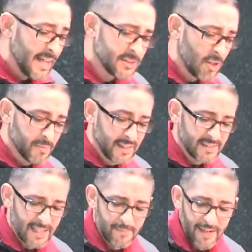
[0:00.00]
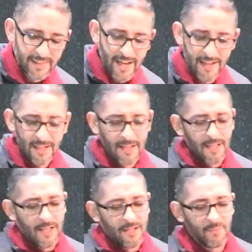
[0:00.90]
That's all I'm going to say about that.
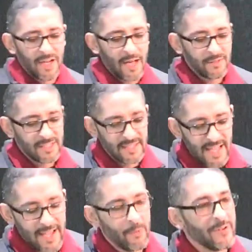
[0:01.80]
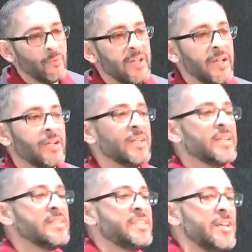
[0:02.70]
But today, we're going
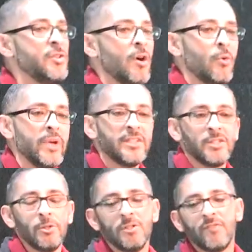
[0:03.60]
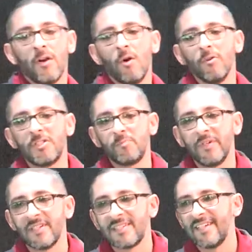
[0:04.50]
to continue on week two of our Holy Spirit